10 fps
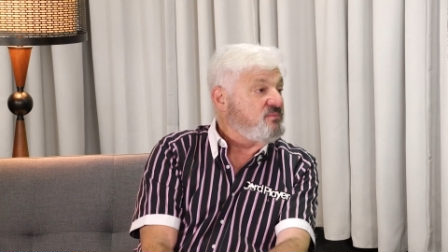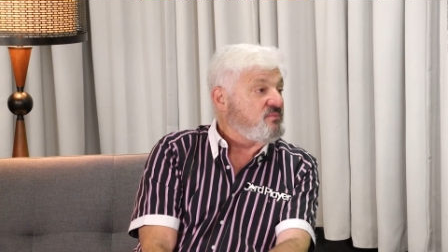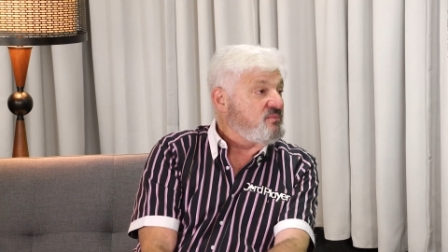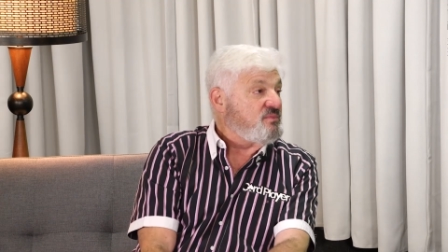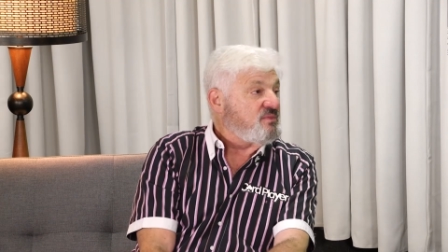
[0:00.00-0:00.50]

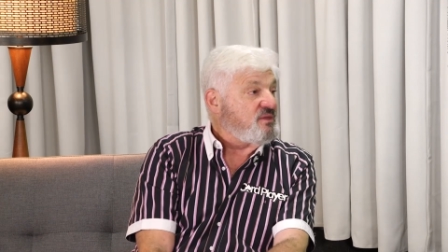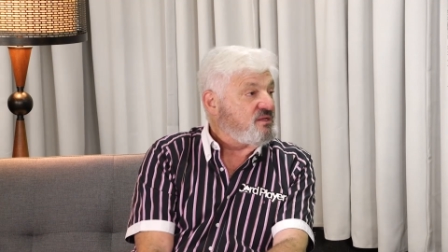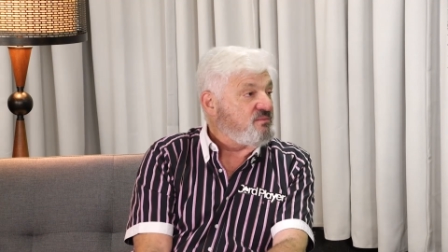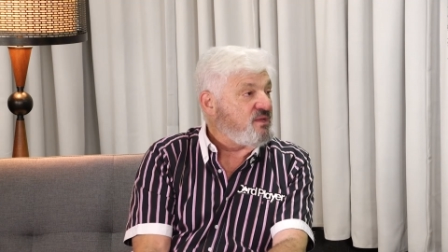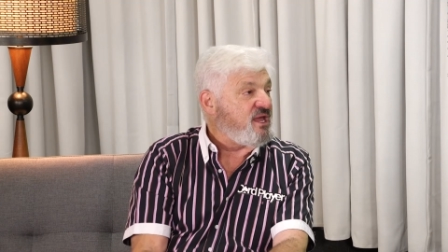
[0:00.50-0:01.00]
Mm-hmm.
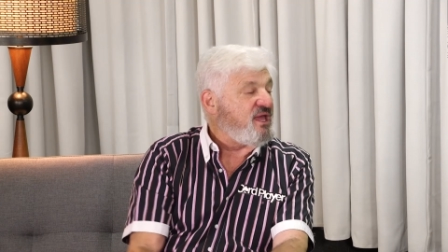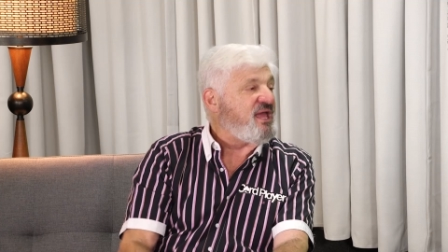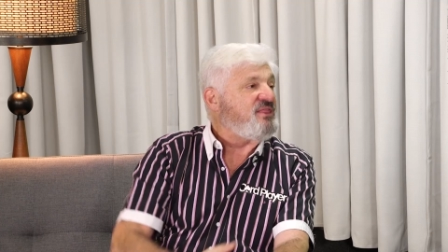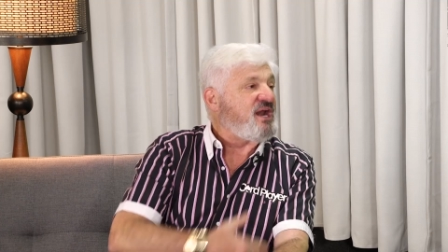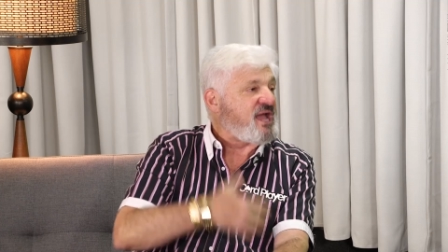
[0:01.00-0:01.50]

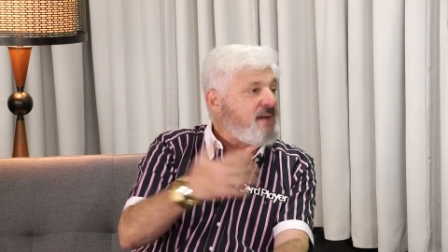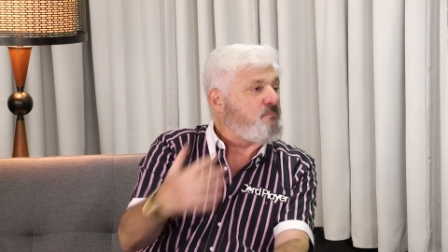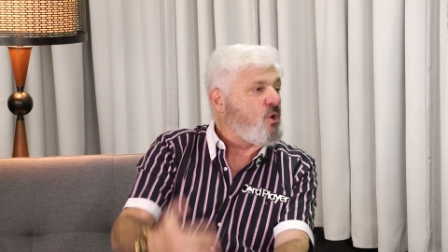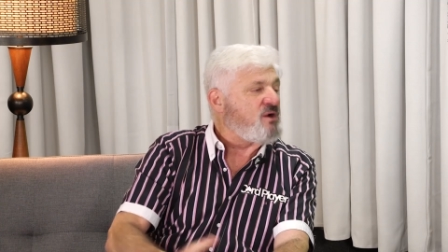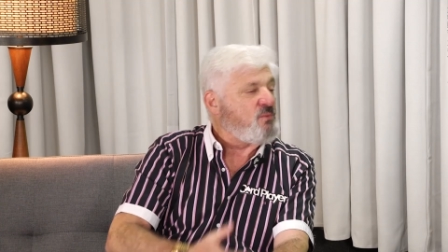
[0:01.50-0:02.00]
And then I got
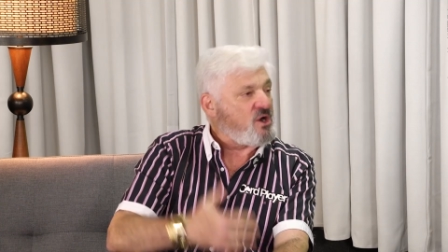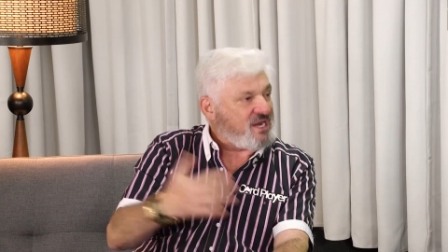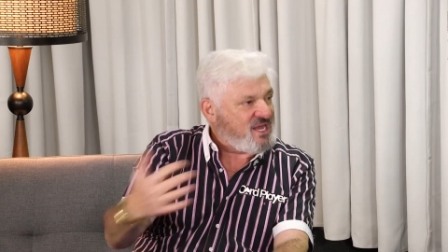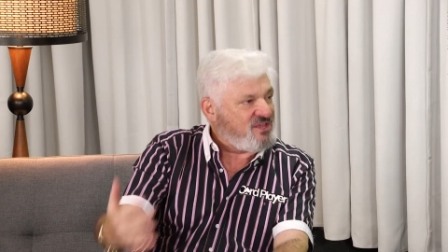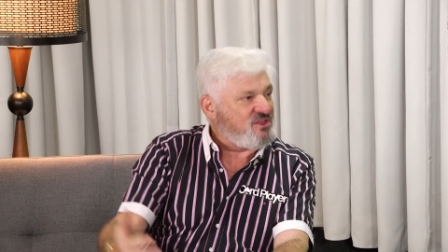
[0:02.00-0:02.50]
more and more
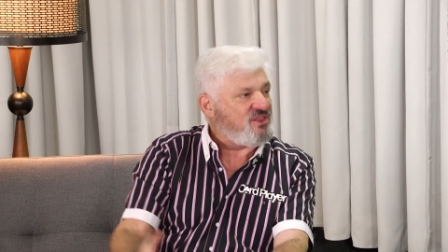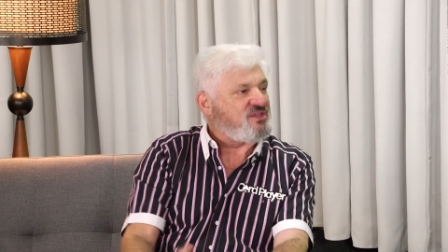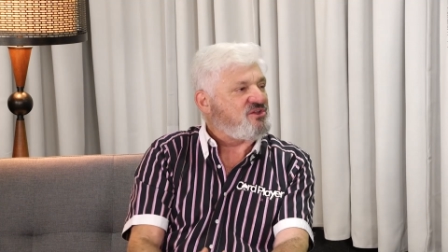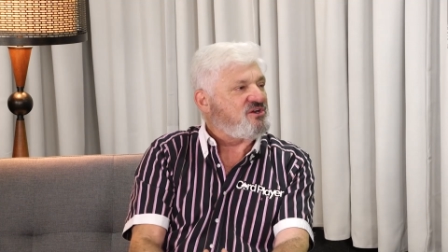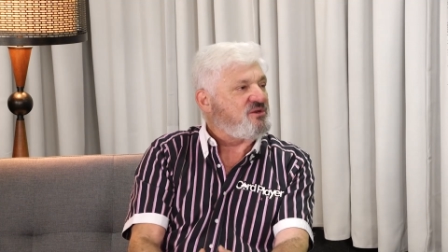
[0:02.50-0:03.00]
into
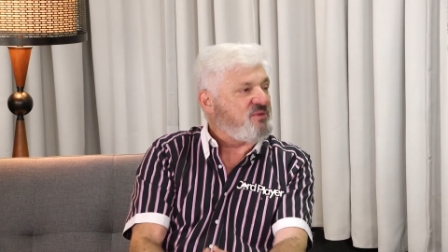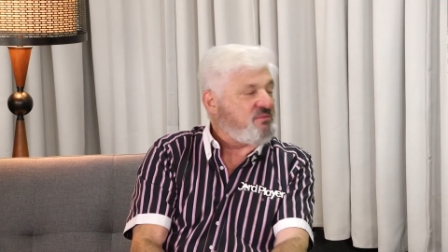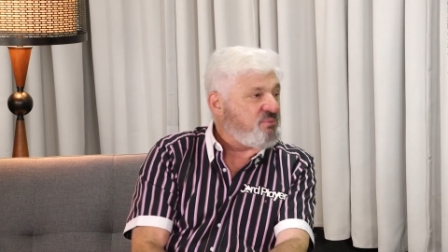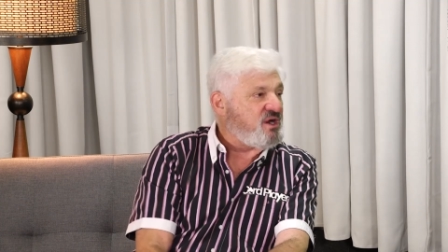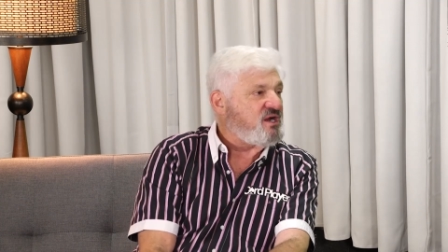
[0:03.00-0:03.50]
the
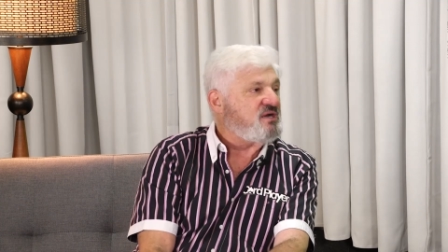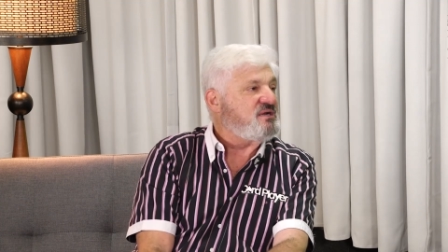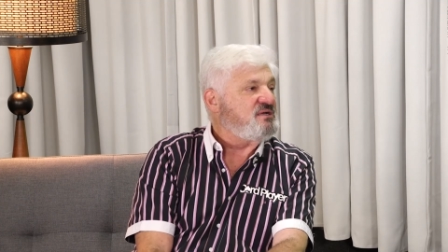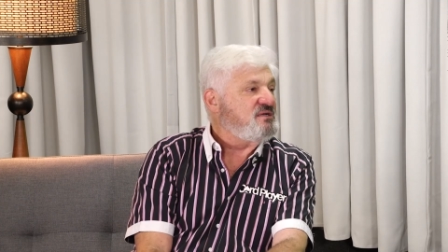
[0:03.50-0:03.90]
tournament part.